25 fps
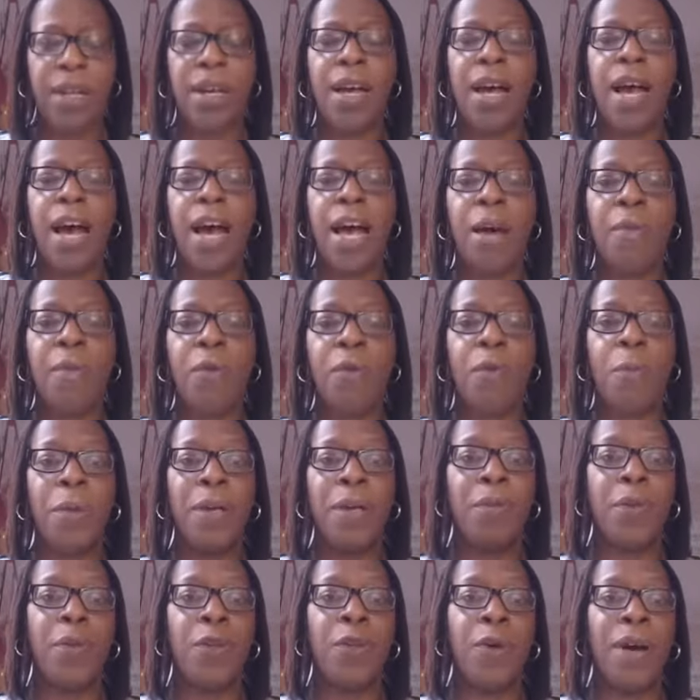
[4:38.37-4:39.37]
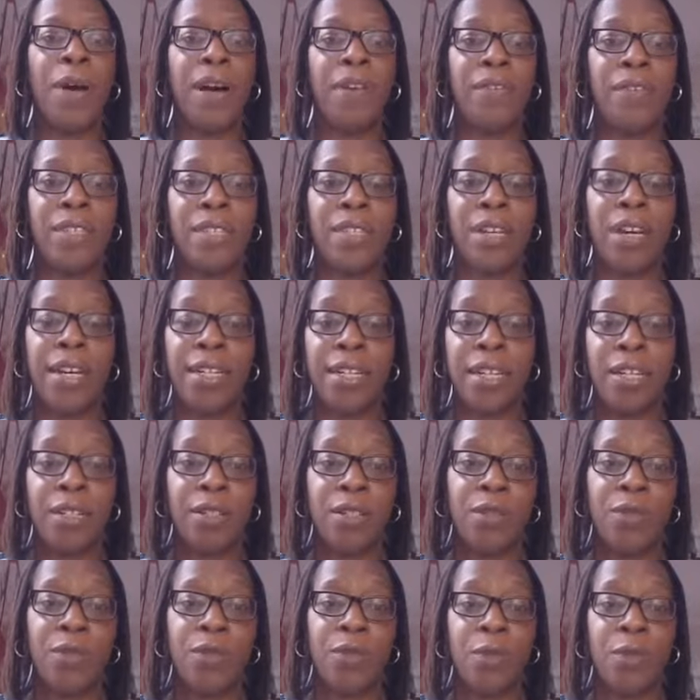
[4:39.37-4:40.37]
um, or people who have a side
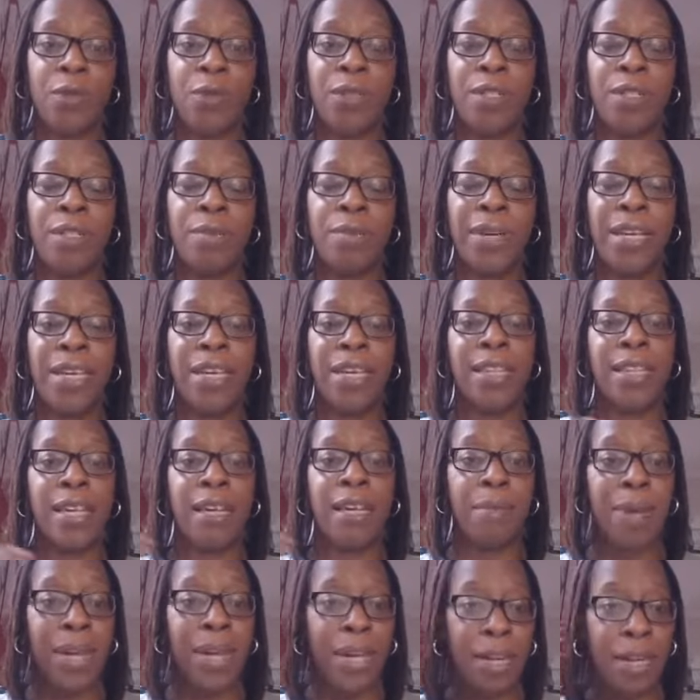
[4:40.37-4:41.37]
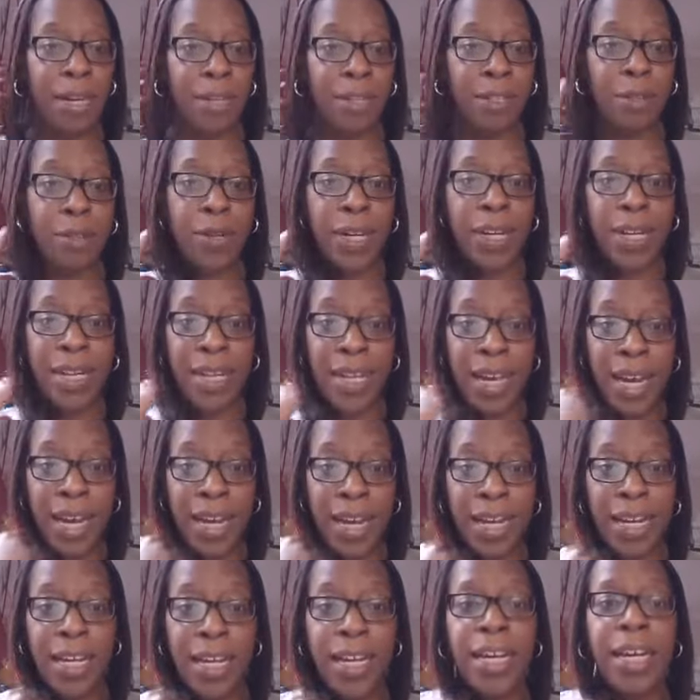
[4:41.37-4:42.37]
hustle who want to make it their main hustle, and
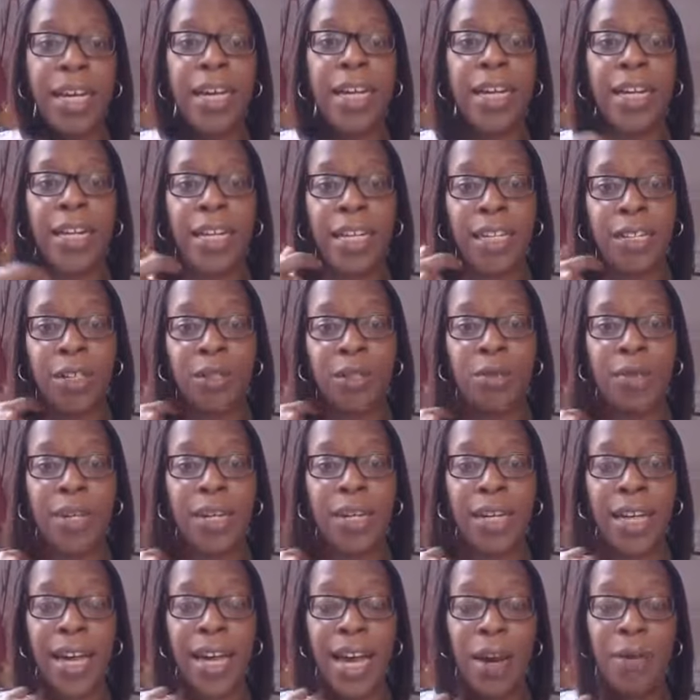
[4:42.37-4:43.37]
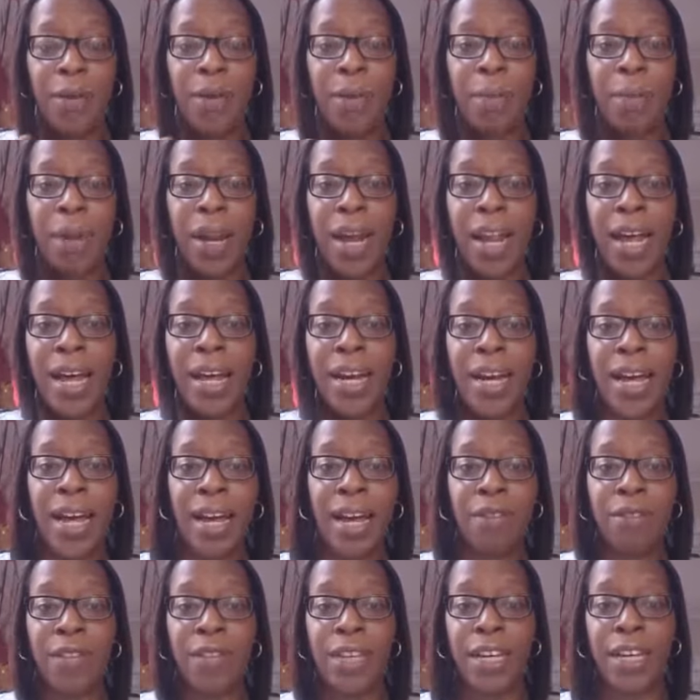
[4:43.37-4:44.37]
again need to work out and plan
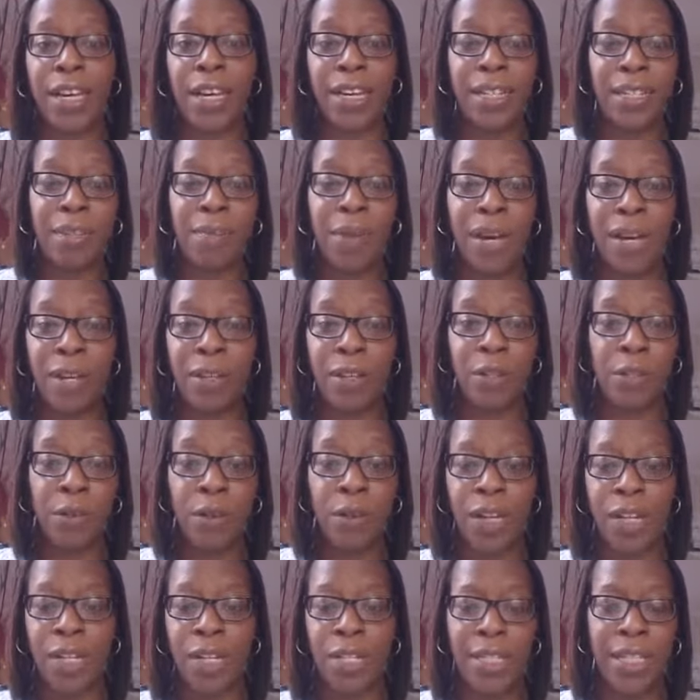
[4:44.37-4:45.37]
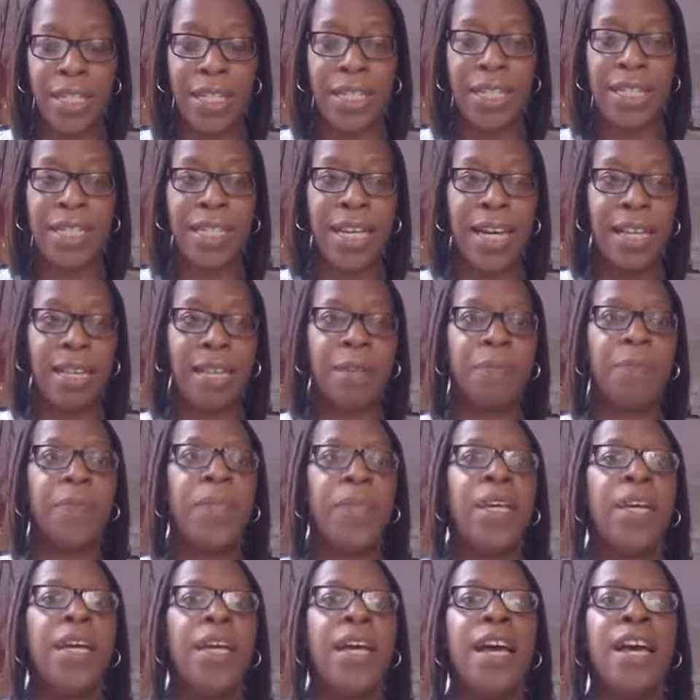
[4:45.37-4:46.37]
how they're going to balance all of those things together.
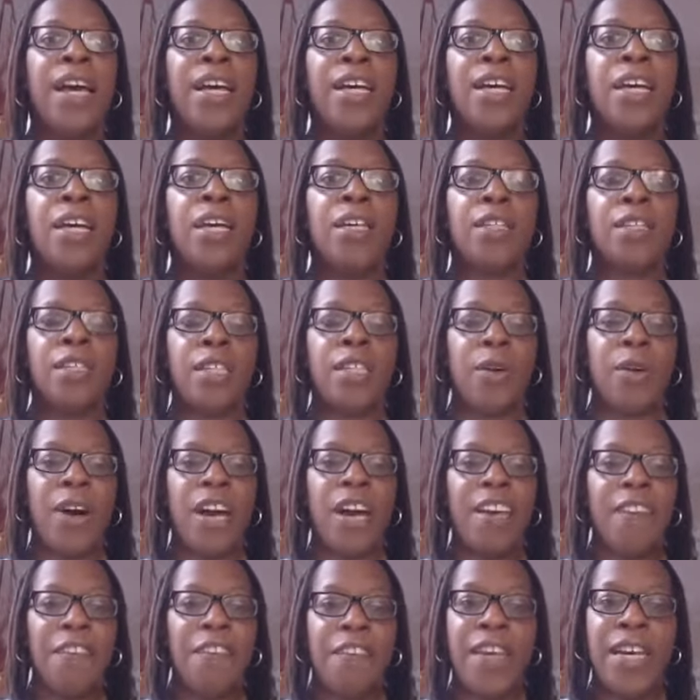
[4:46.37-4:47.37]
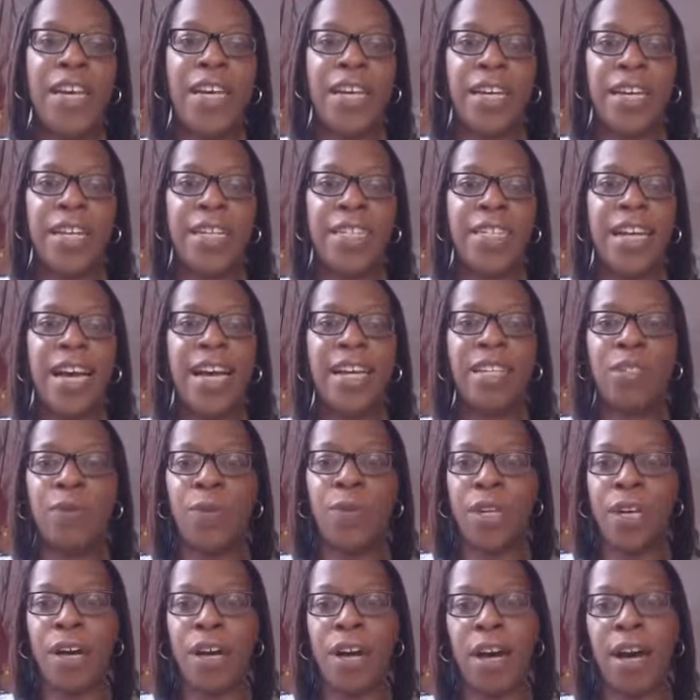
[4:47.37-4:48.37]
So I figured, as
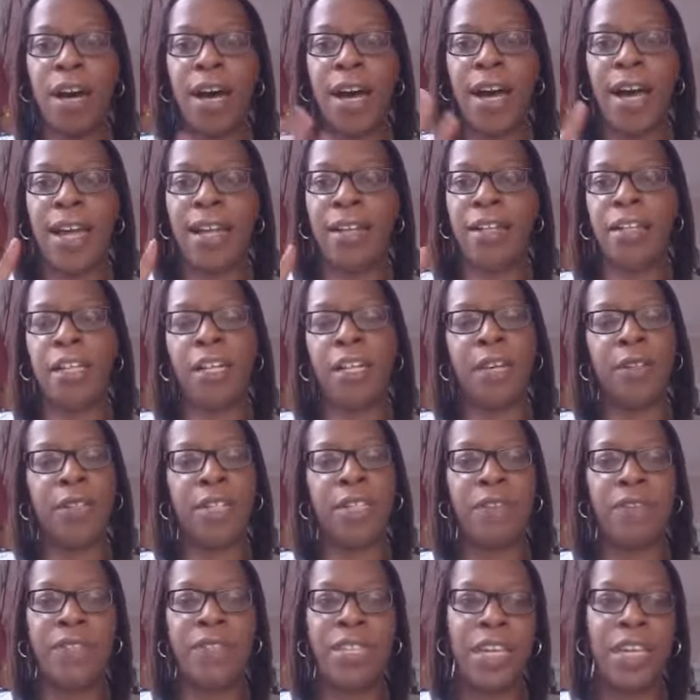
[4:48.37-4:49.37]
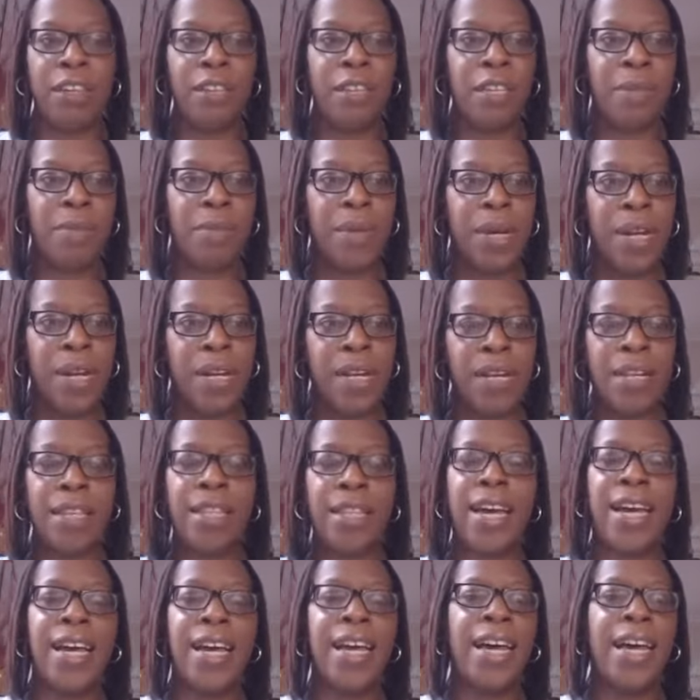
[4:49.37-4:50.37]
we are at, you know, seventeenth of the month,
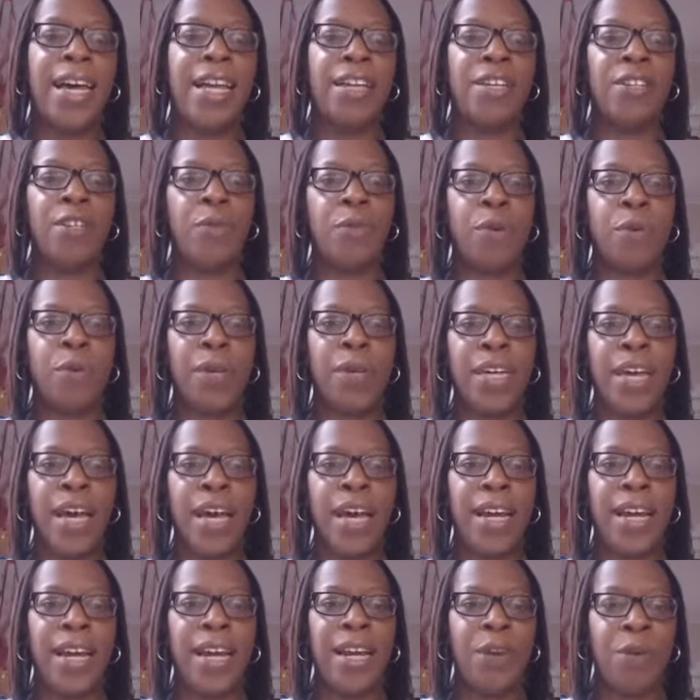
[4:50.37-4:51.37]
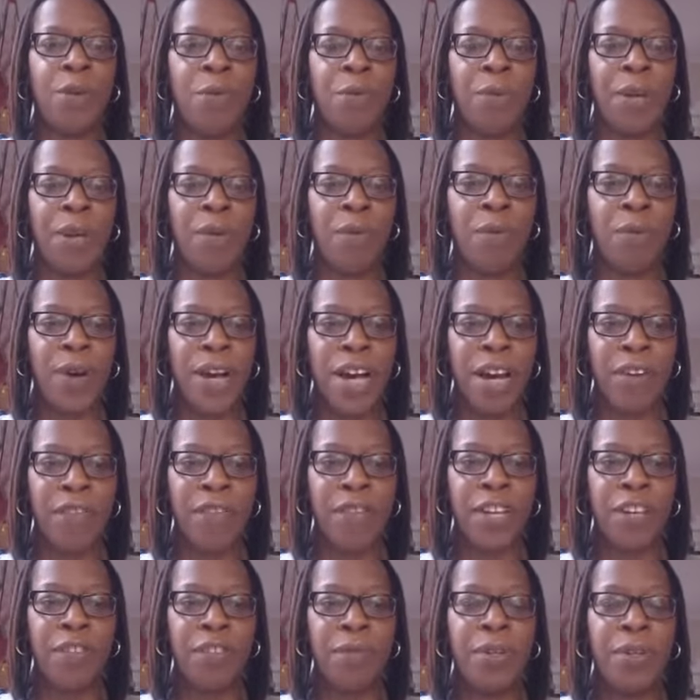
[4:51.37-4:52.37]
and you're probably getting a little bit
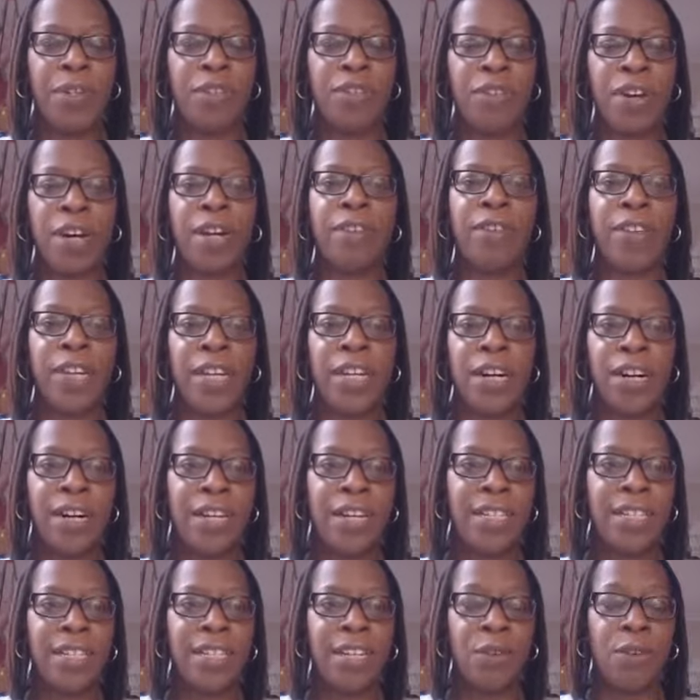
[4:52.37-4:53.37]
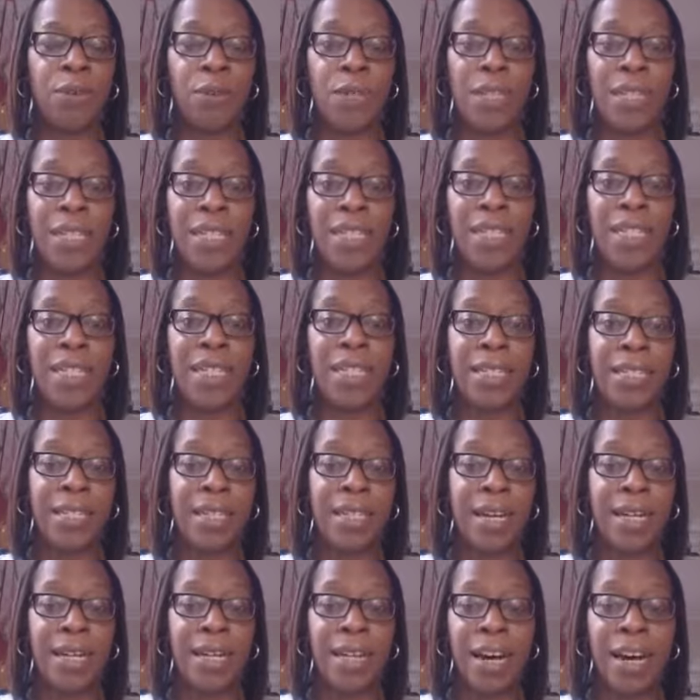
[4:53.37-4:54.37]
wary, you've been trying really hard to get all of these things
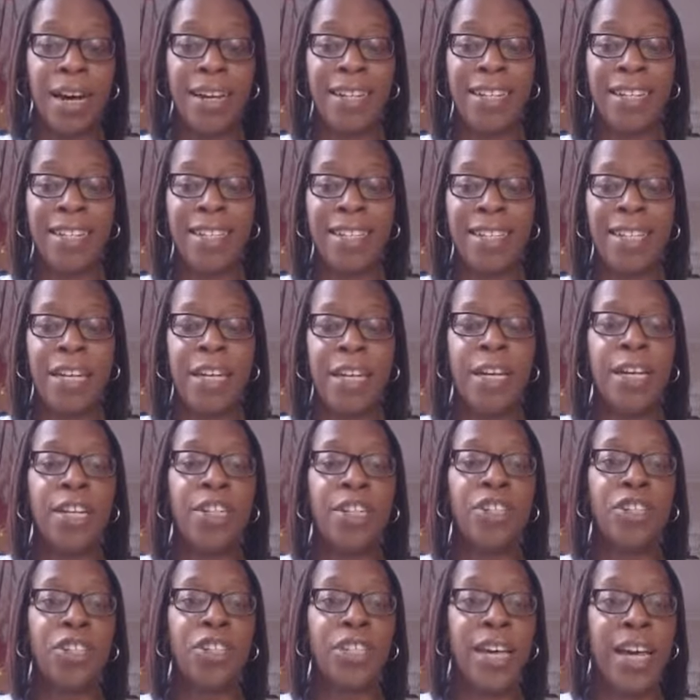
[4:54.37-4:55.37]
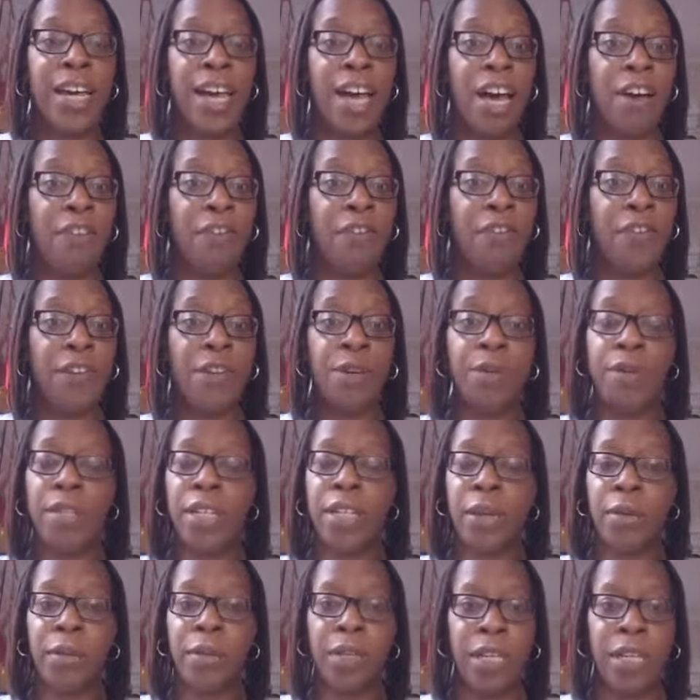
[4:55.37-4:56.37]
done, that I just share a few
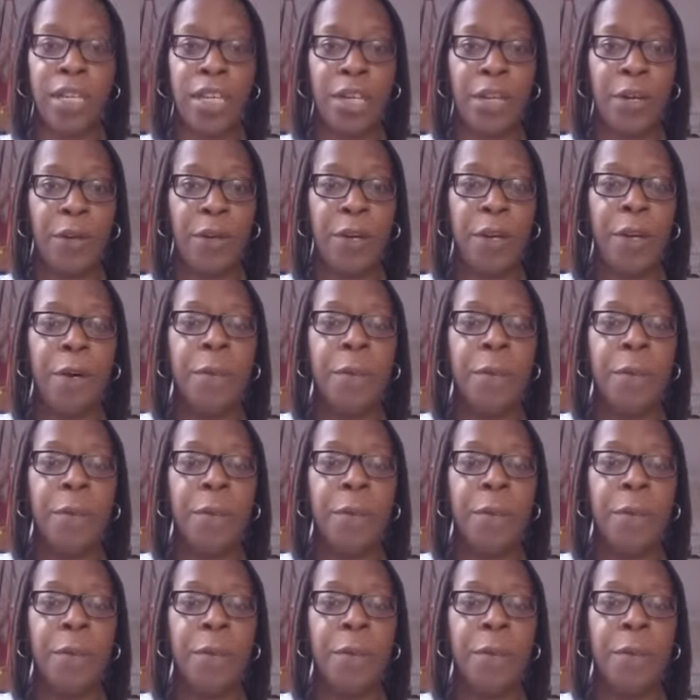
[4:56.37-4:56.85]
tips with you